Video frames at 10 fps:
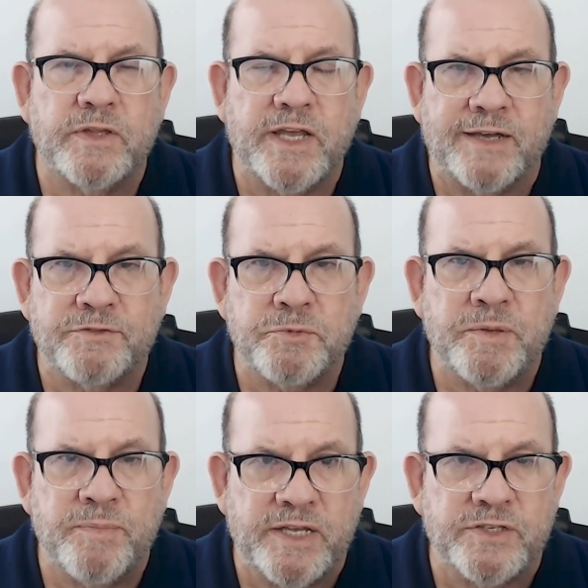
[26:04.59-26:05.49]
They have to
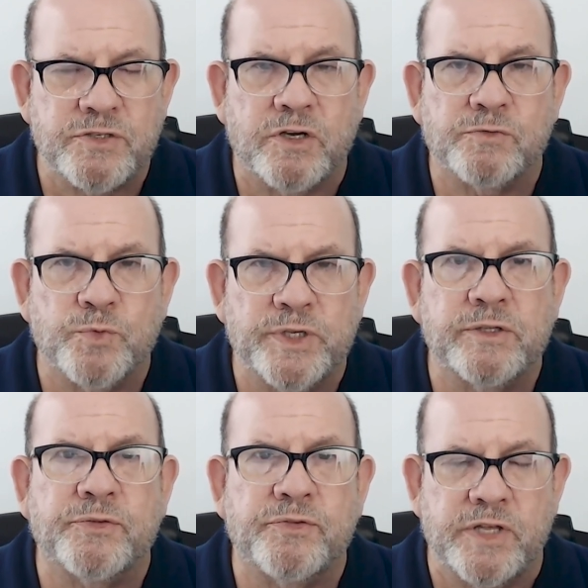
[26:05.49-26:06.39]
be based on
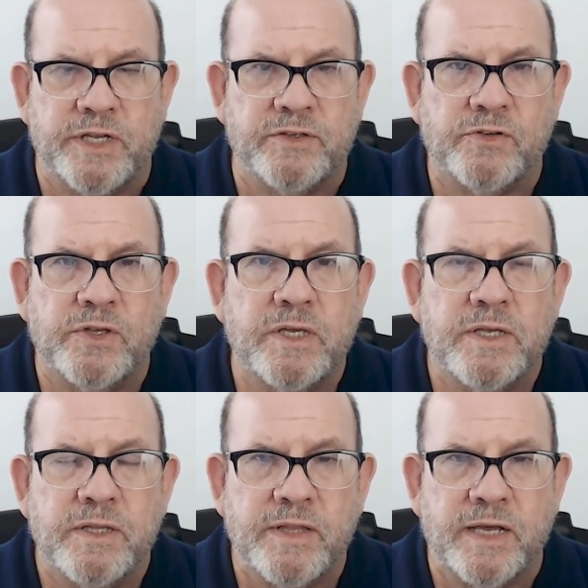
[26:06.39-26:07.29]
real things
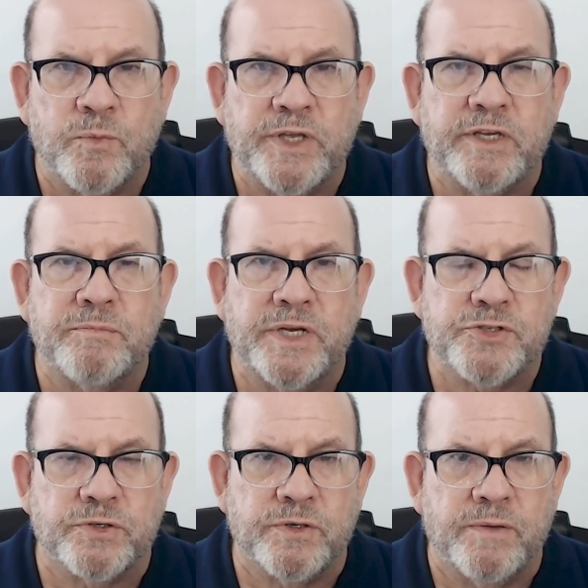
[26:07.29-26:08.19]
that we can
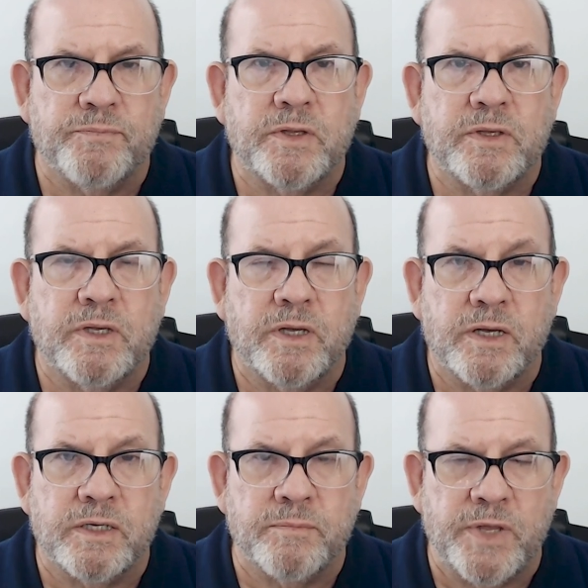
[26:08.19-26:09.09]
measure
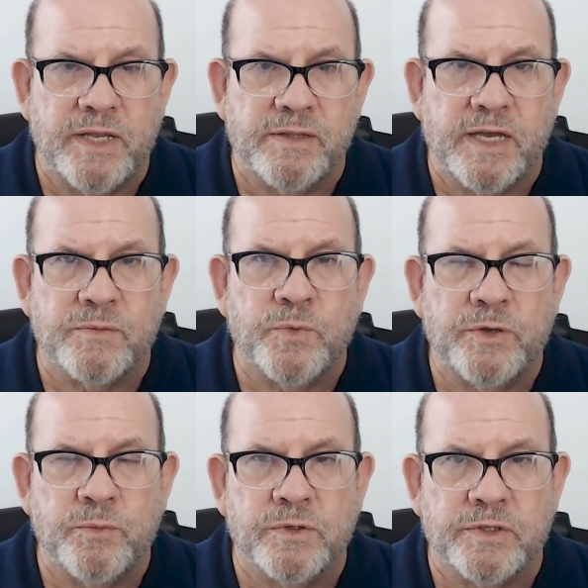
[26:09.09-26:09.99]
um, and that
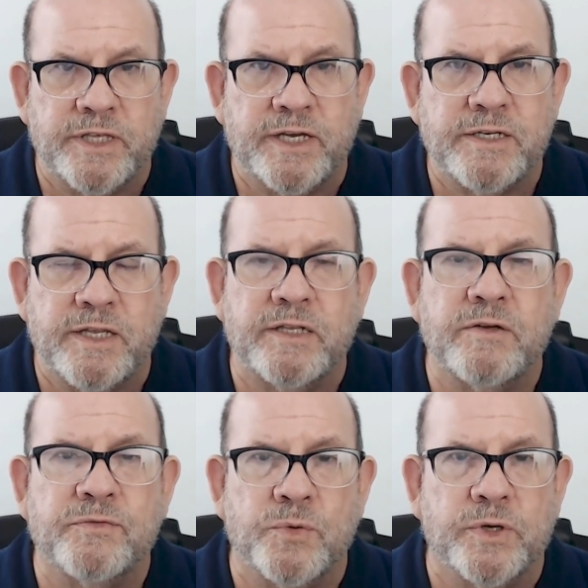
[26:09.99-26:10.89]
we will get
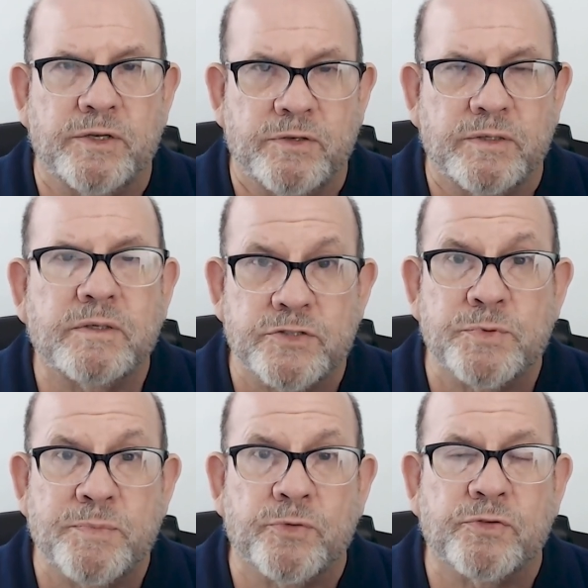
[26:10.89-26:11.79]
and avoid
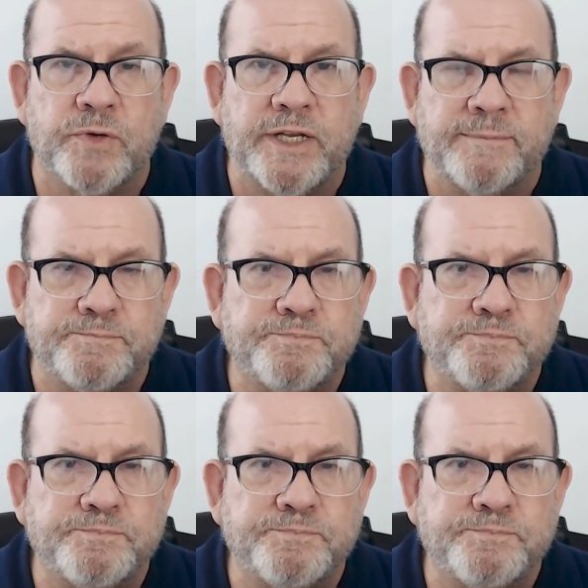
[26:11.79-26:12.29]
because we both agree.